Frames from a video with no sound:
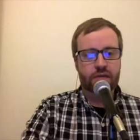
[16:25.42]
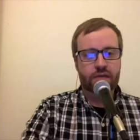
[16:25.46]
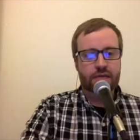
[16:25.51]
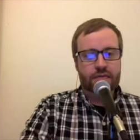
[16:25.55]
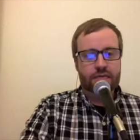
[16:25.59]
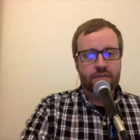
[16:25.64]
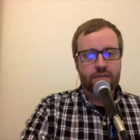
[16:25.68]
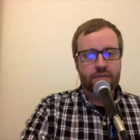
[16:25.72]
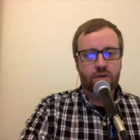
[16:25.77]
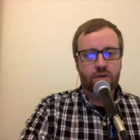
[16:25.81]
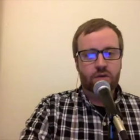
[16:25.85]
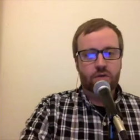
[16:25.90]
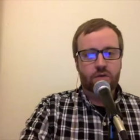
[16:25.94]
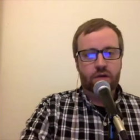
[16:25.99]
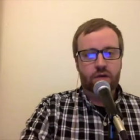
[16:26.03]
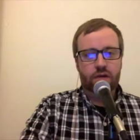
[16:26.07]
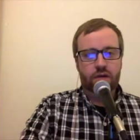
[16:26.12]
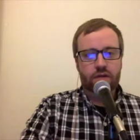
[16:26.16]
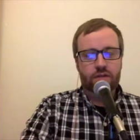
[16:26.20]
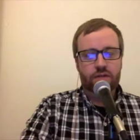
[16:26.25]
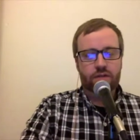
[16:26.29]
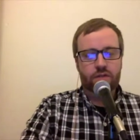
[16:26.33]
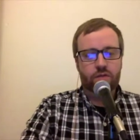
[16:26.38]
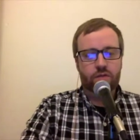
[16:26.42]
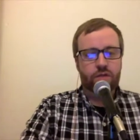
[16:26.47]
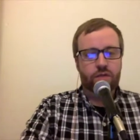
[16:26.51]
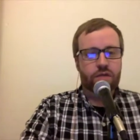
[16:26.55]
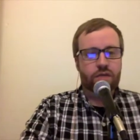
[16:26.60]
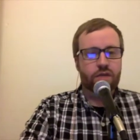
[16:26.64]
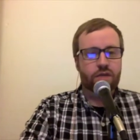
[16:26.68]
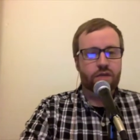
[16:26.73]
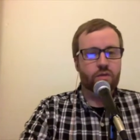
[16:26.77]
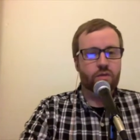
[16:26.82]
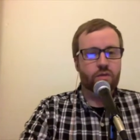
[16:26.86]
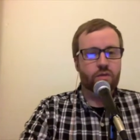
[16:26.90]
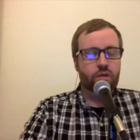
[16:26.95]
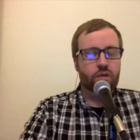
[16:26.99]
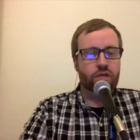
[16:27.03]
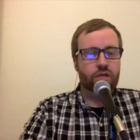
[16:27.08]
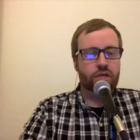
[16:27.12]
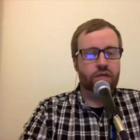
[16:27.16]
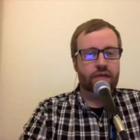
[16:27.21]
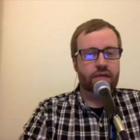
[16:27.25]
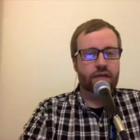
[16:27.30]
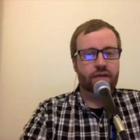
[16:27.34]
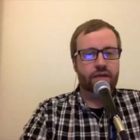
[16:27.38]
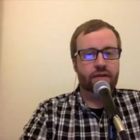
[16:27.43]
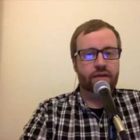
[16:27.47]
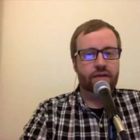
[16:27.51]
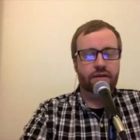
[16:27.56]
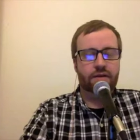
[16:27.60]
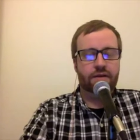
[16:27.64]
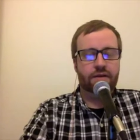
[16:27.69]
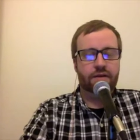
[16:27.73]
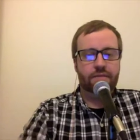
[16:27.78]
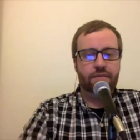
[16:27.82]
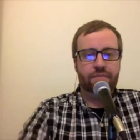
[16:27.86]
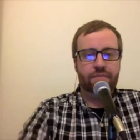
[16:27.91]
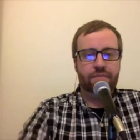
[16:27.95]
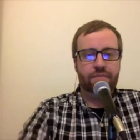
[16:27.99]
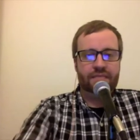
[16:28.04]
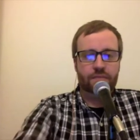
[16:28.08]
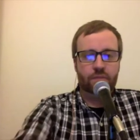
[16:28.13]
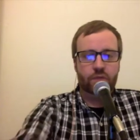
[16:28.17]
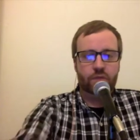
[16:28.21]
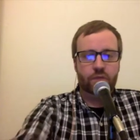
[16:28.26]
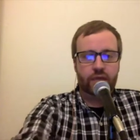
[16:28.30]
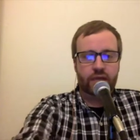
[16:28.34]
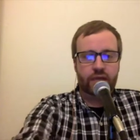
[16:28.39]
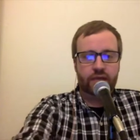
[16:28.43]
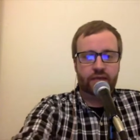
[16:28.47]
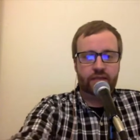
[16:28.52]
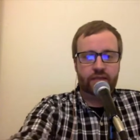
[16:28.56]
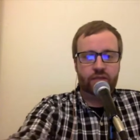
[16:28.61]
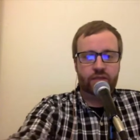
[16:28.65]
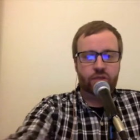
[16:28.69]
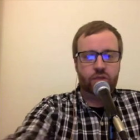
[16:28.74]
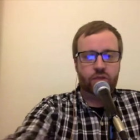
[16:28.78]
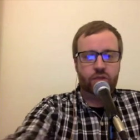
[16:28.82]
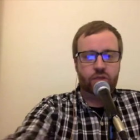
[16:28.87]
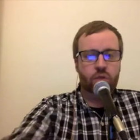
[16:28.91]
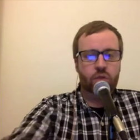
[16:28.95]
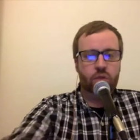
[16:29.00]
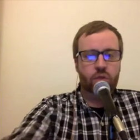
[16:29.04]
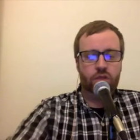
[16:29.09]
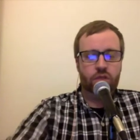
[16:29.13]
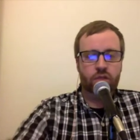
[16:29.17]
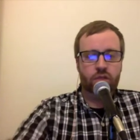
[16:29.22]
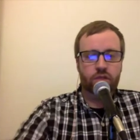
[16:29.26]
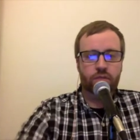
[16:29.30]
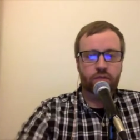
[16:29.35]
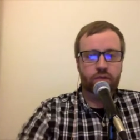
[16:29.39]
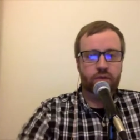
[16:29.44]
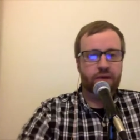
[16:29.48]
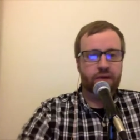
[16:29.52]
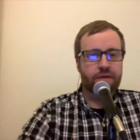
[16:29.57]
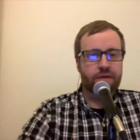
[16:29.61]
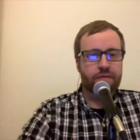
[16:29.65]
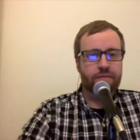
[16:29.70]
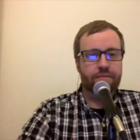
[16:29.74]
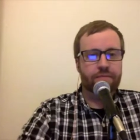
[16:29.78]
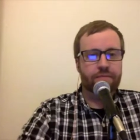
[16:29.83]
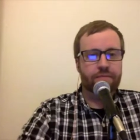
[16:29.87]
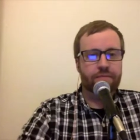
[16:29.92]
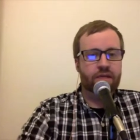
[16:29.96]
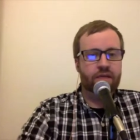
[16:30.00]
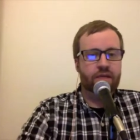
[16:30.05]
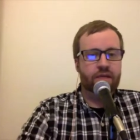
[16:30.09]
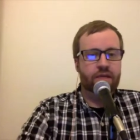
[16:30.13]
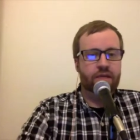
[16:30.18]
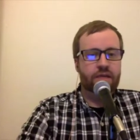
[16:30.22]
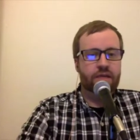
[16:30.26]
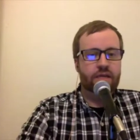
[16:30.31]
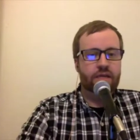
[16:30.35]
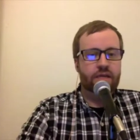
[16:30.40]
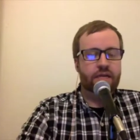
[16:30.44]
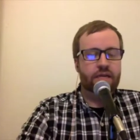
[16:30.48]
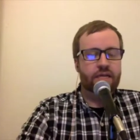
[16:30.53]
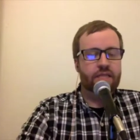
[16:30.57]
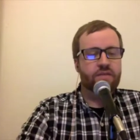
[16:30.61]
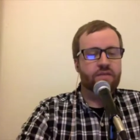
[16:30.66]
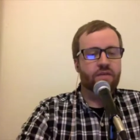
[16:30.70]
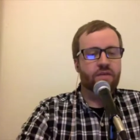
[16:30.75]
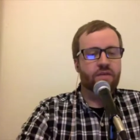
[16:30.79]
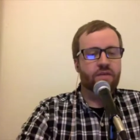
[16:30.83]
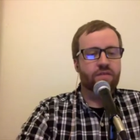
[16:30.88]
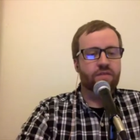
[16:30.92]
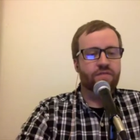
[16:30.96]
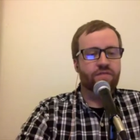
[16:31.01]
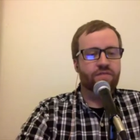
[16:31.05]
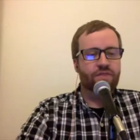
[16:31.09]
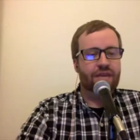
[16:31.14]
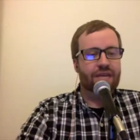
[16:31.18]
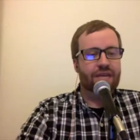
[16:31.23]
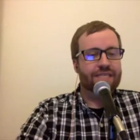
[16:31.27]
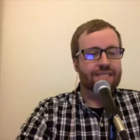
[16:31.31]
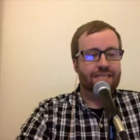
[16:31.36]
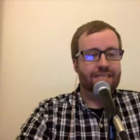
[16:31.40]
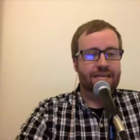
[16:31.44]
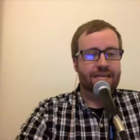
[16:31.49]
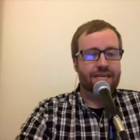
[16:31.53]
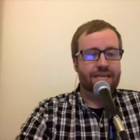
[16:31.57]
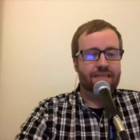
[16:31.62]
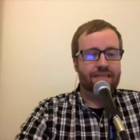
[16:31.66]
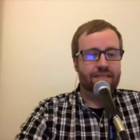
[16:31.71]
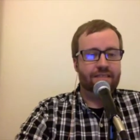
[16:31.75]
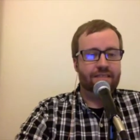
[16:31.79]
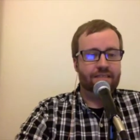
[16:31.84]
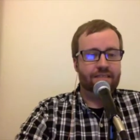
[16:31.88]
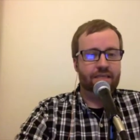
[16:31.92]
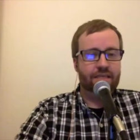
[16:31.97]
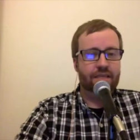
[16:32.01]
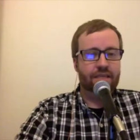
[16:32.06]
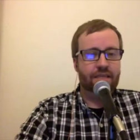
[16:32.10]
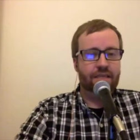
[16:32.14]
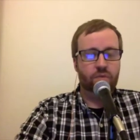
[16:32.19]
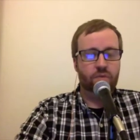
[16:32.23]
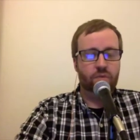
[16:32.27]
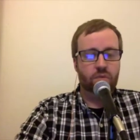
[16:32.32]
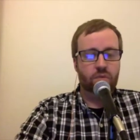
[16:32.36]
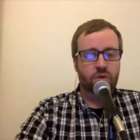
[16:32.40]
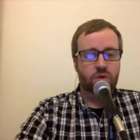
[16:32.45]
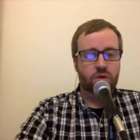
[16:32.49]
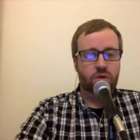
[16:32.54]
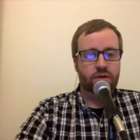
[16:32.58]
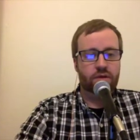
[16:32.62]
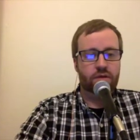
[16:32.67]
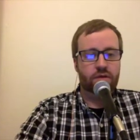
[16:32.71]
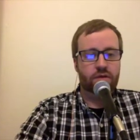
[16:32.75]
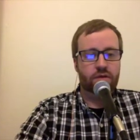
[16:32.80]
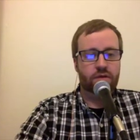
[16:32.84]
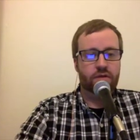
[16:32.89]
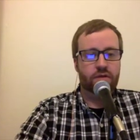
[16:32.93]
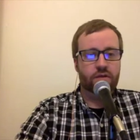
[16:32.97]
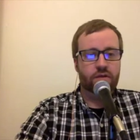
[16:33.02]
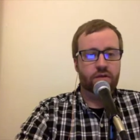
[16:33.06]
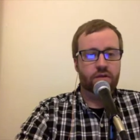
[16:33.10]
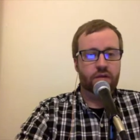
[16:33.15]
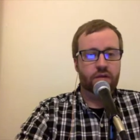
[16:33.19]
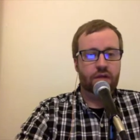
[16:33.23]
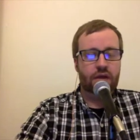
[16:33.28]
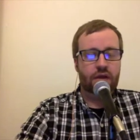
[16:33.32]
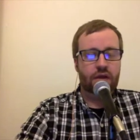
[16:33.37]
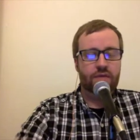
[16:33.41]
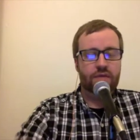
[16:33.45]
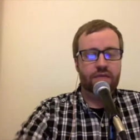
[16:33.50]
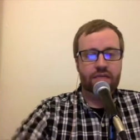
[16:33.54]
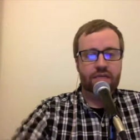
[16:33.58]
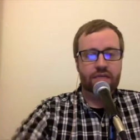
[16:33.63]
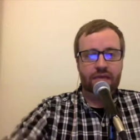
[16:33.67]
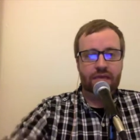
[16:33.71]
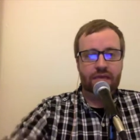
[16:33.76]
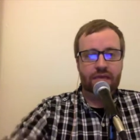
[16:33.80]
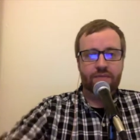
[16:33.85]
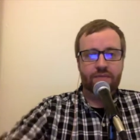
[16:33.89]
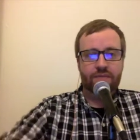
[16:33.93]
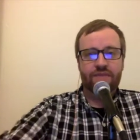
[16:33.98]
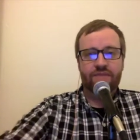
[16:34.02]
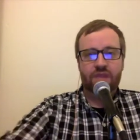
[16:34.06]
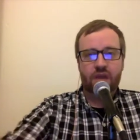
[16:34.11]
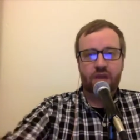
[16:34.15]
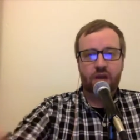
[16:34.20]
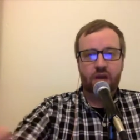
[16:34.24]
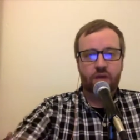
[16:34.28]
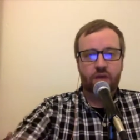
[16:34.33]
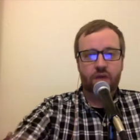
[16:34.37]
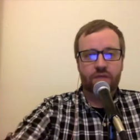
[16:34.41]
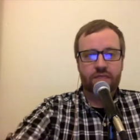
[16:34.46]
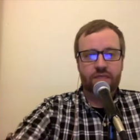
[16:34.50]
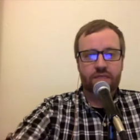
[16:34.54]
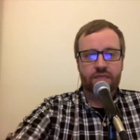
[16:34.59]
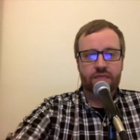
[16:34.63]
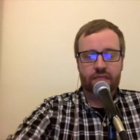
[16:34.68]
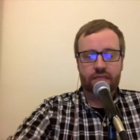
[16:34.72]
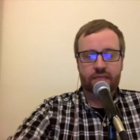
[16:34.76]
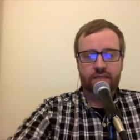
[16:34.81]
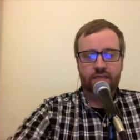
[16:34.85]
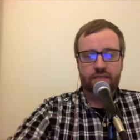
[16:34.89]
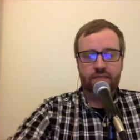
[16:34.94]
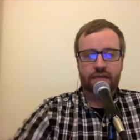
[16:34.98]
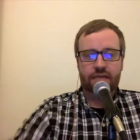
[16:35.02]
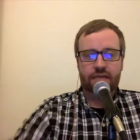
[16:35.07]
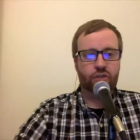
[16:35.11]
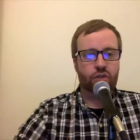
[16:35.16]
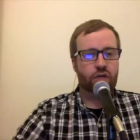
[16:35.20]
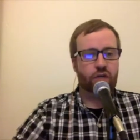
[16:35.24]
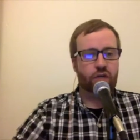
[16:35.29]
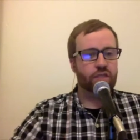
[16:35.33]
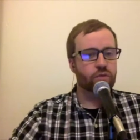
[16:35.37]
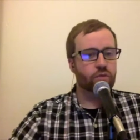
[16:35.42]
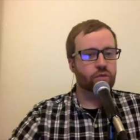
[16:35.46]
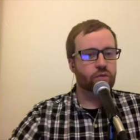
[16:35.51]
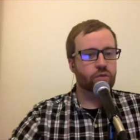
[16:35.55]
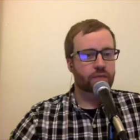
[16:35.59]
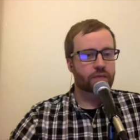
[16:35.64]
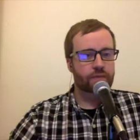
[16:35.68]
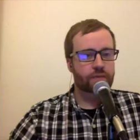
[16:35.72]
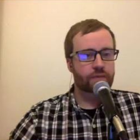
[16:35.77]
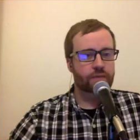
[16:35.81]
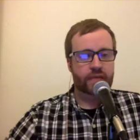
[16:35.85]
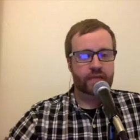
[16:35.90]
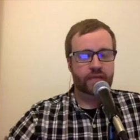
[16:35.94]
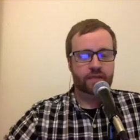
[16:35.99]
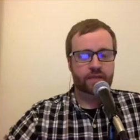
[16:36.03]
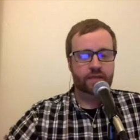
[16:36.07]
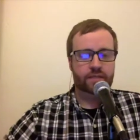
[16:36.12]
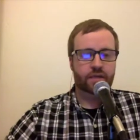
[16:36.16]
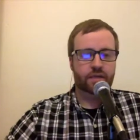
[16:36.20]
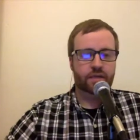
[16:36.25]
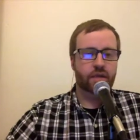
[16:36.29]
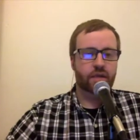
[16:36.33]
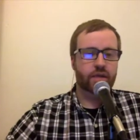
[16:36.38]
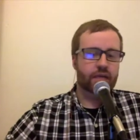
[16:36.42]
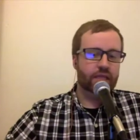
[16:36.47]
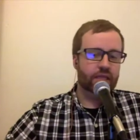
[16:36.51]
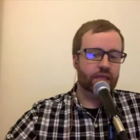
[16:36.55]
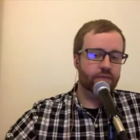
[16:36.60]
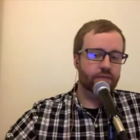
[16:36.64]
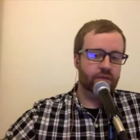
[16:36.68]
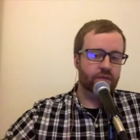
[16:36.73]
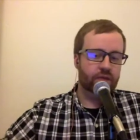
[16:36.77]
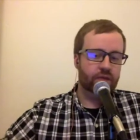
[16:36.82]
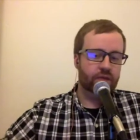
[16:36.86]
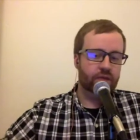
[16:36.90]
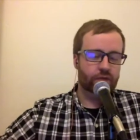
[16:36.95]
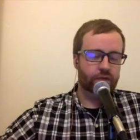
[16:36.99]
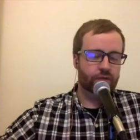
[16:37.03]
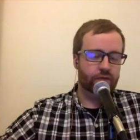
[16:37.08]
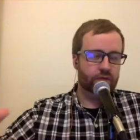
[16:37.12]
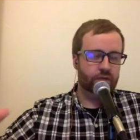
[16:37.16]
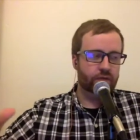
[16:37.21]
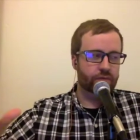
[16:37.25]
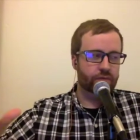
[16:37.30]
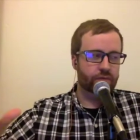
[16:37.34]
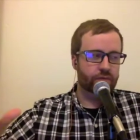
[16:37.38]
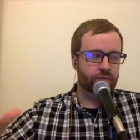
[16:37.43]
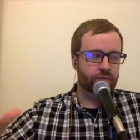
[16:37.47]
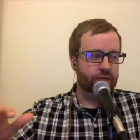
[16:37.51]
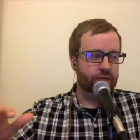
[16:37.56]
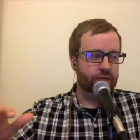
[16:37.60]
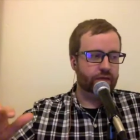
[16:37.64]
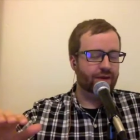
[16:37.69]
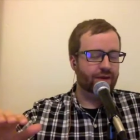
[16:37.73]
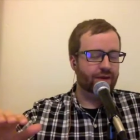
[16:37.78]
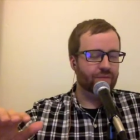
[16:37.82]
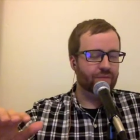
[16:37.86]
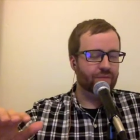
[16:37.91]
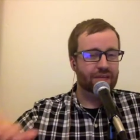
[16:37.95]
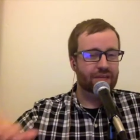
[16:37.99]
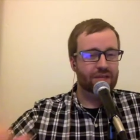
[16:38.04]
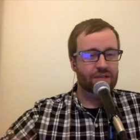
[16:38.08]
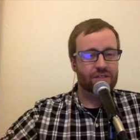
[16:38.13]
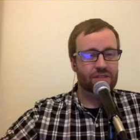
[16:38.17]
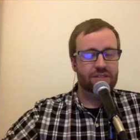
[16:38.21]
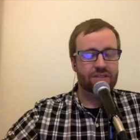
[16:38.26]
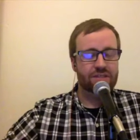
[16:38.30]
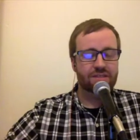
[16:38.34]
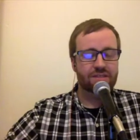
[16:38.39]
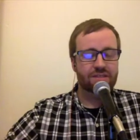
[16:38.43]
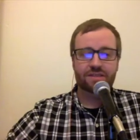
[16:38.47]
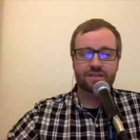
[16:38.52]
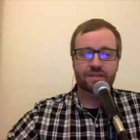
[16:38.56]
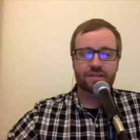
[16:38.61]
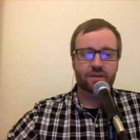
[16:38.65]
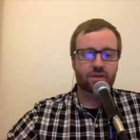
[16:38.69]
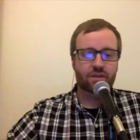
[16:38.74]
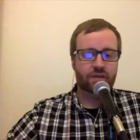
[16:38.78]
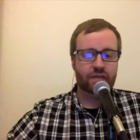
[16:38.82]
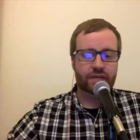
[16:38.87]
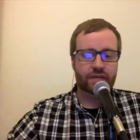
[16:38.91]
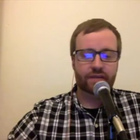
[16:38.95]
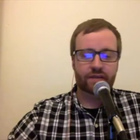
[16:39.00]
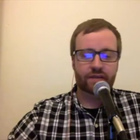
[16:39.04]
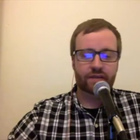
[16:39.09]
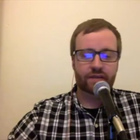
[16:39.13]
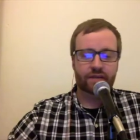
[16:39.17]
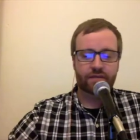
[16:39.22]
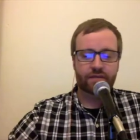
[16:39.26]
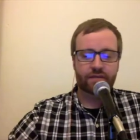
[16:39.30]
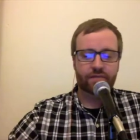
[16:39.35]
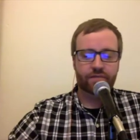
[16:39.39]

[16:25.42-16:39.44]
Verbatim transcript: So uh, so here's what we're looking at. Um, as I'm looking at these totals along the bottom, it's fascinating to see number one how many games I've got on this list. I tried to eliminate a ton. I, lim- I tried to eliminate compilations, you know, like uh,